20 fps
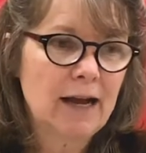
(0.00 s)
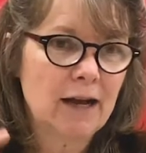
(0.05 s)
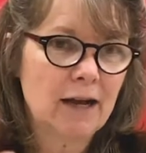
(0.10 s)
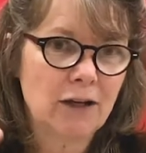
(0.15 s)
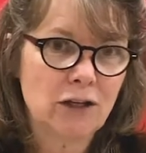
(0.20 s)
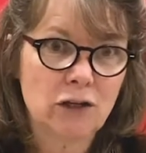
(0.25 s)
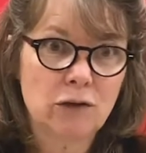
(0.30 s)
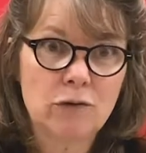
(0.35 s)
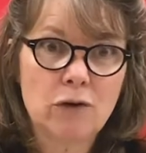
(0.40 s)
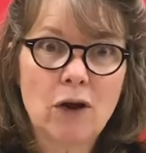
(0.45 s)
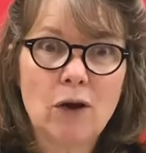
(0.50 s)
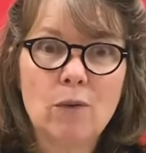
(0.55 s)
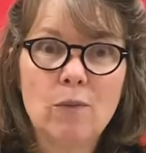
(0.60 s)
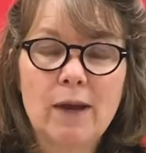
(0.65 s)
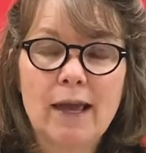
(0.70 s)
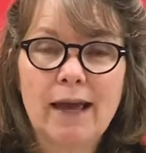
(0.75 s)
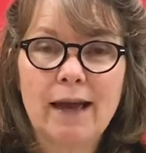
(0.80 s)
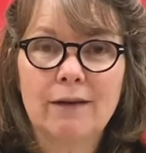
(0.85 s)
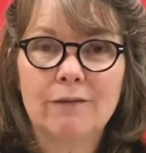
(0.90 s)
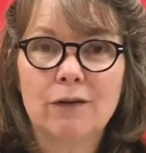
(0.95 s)
You know we
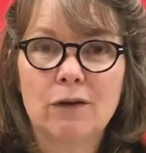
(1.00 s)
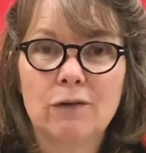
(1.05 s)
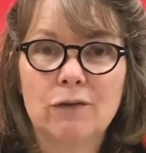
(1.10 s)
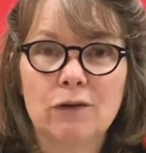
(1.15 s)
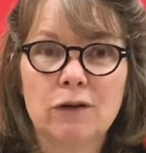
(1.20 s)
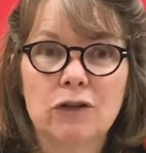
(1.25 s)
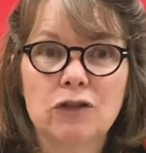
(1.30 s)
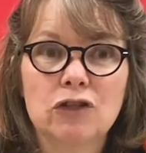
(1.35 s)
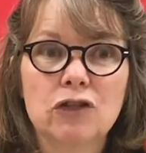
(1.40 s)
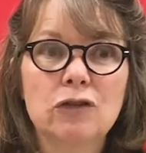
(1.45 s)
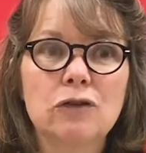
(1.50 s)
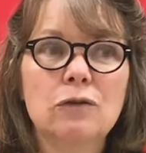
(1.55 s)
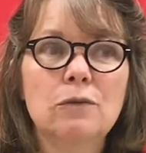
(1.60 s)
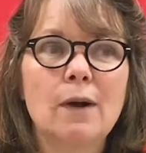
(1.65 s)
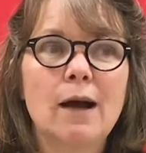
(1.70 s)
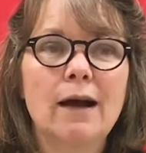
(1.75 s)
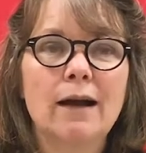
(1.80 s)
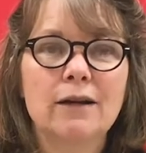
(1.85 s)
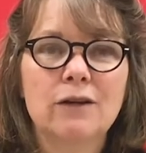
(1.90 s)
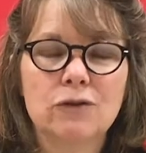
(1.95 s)
have over
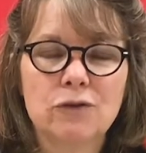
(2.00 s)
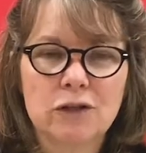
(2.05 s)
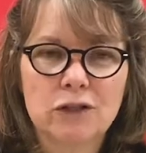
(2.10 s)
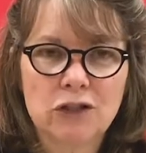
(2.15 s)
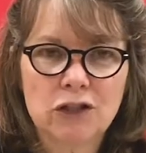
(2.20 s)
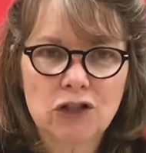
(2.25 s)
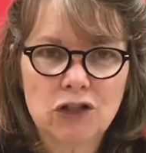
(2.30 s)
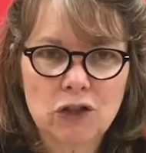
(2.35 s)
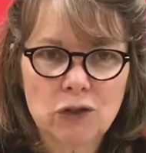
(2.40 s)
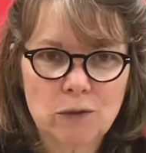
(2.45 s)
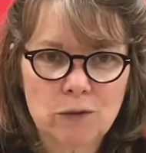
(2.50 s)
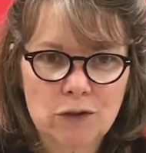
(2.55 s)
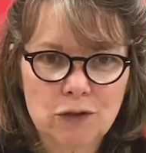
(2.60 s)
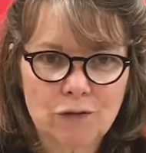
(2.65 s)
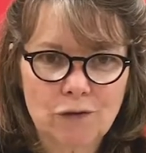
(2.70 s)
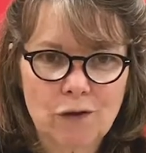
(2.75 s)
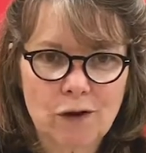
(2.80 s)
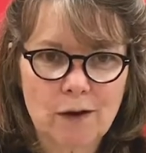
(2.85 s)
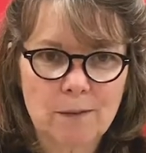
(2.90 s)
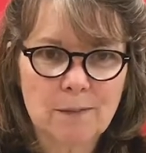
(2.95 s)
200 to choose
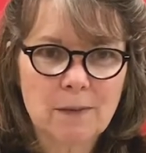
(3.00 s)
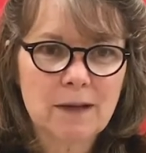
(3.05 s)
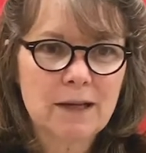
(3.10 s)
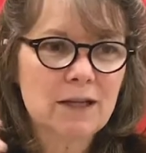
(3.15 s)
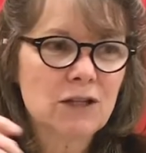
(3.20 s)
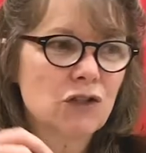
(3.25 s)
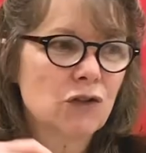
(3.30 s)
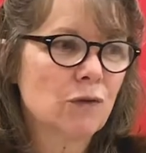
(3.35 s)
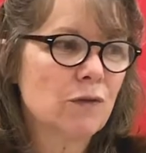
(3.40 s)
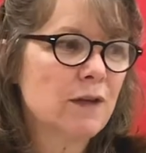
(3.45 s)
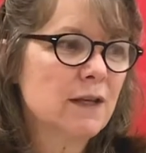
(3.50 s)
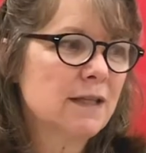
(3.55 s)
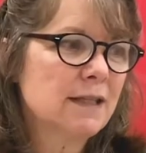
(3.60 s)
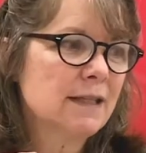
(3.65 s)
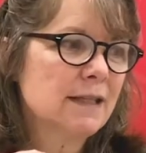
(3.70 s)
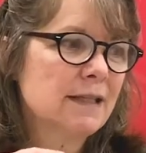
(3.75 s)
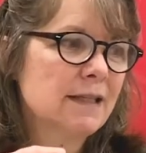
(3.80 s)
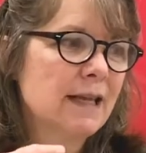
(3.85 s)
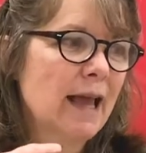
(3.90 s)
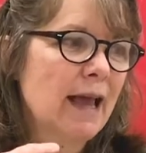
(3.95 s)
from. So this
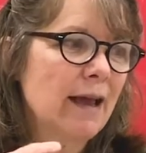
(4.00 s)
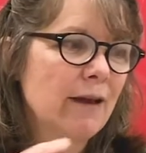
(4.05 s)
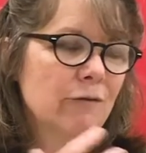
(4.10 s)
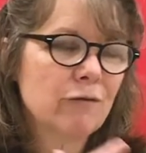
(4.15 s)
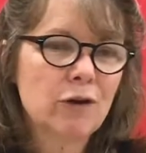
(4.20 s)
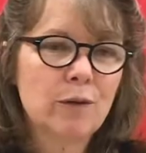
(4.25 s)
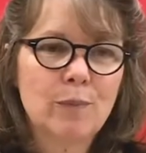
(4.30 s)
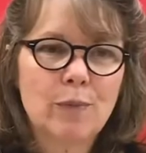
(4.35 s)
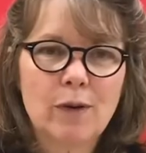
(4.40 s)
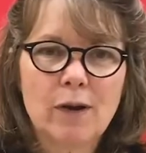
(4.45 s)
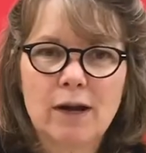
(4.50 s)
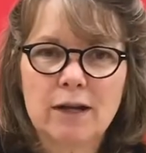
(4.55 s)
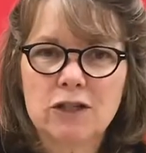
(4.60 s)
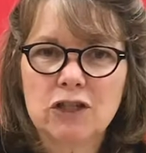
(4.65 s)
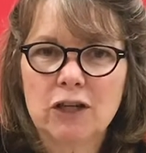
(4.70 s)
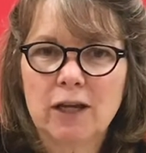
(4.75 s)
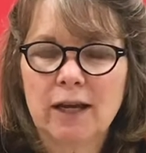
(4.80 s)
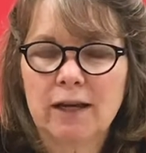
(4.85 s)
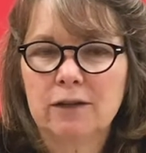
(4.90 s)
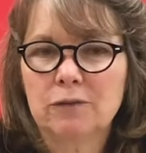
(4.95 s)
is every
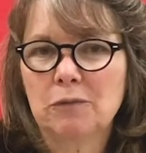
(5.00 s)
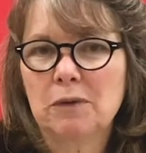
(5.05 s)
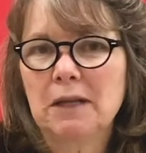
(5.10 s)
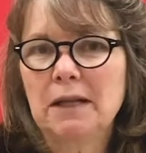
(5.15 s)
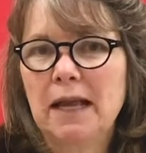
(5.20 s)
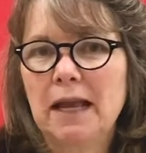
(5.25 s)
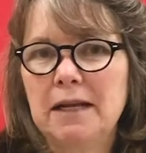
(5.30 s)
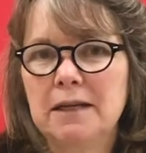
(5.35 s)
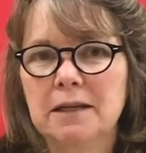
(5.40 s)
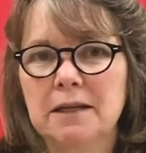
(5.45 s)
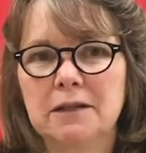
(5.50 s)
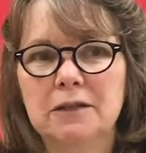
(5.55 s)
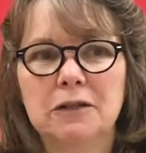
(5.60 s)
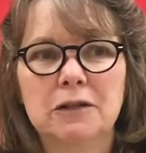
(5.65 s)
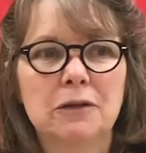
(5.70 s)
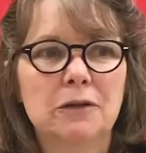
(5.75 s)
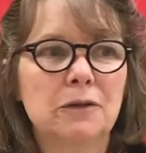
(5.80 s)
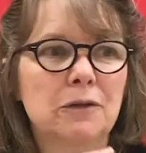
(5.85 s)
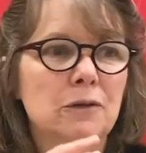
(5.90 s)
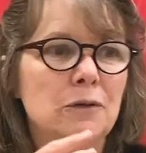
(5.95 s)
project related
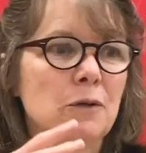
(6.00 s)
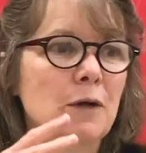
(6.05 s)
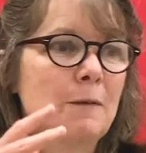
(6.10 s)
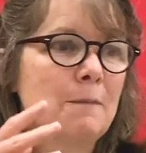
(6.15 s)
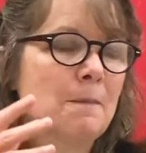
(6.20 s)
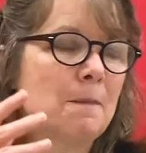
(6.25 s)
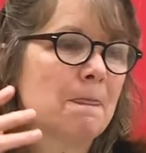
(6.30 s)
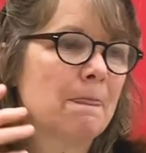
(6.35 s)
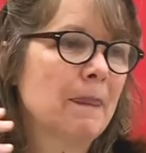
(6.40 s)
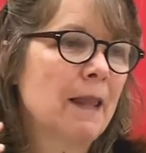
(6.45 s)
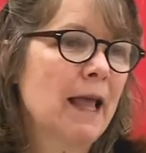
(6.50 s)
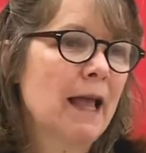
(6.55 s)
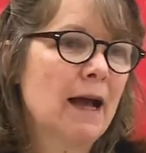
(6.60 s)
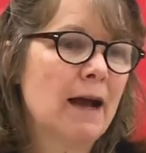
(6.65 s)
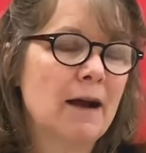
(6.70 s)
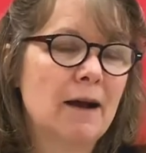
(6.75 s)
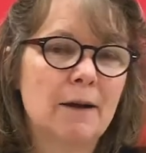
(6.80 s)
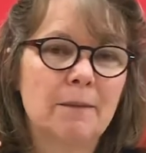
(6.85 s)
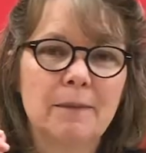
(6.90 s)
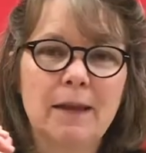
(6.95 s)
to
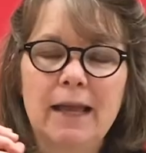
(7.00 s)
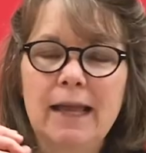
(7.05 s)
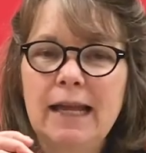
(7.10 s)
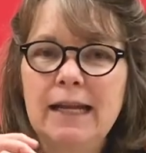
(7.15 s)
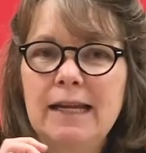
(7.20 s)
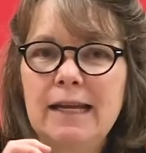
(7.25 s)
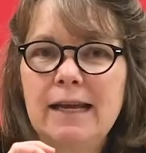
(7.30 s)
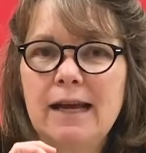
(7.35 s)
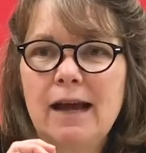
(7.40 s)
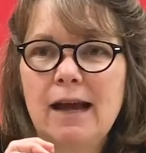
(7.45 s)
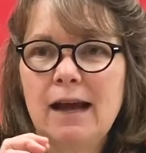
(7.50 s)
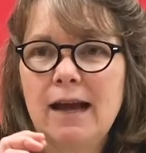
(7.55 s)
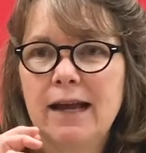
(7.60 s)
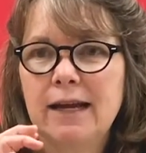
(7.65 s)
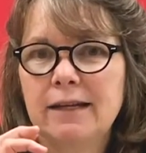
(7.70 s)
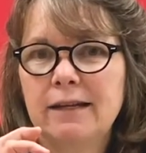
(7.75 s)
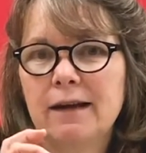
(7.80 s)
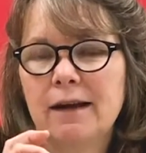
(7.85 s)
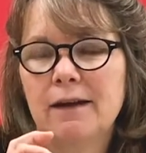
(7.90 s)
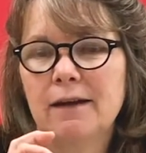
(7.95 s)
any
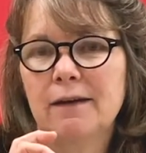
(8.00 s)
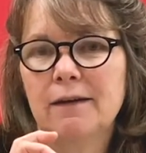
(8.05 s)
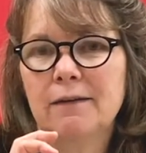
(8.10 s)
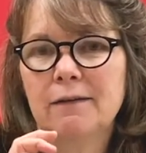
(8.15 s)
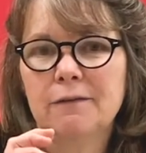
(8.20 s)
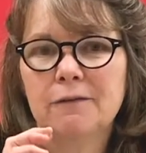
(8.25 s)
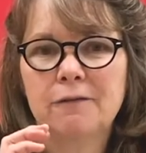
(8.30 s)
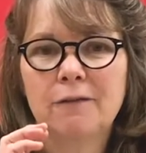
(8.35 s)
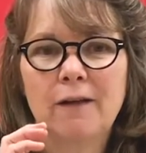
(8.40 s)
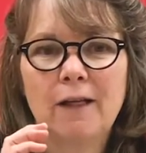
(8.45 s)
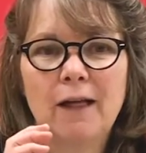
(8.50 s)
kind of